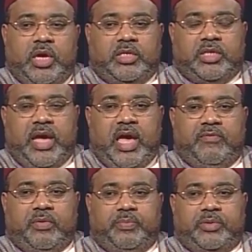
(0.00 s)
And to
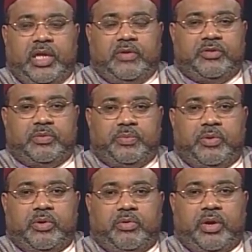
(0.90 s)
have a television
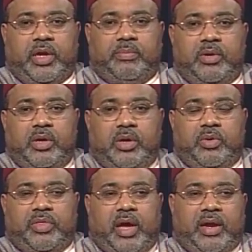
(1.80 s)
program
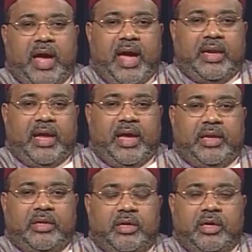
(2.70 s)
without
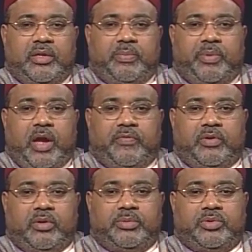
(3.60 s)
highlighting the Prophet
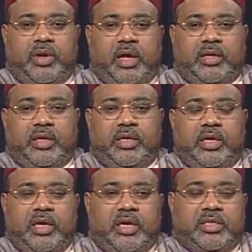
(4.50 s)
Noble Drew Ali
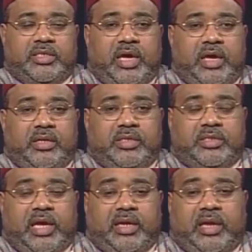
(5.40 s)
is
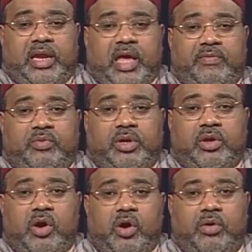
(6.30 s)
like not having one
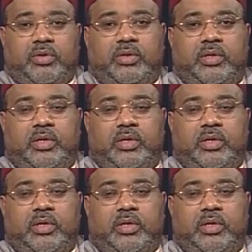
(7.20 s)
at all.